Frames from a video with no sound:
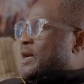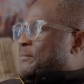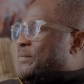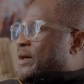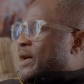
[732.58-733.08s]

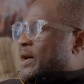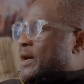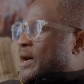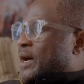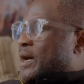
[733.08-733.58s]

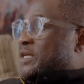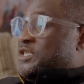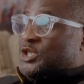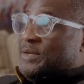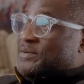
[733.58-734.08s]
a
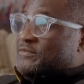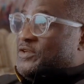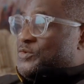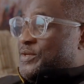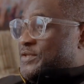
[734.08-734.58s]
T-shaped
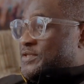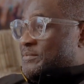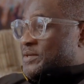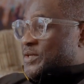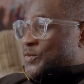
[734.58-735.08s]
individual is
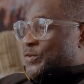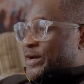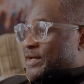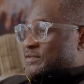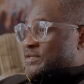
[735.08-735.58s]
somebody who
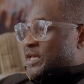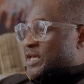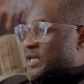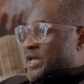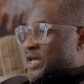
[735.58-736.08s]
has
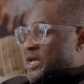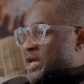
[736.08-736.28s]
a